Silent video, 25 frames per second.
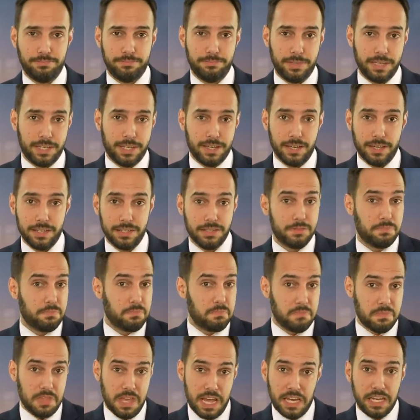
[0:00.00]
because
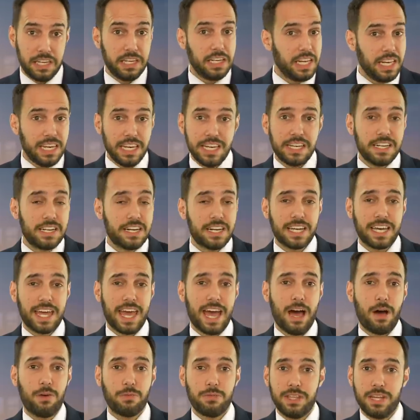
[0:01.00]
they needed an
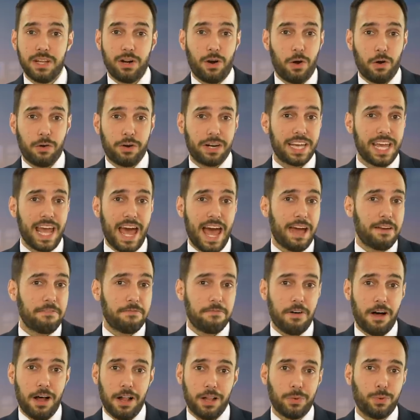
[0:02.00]
account that already had
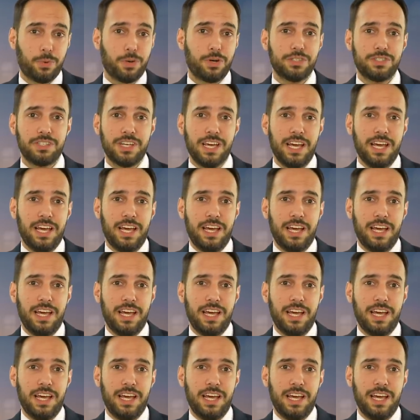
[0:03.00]
followers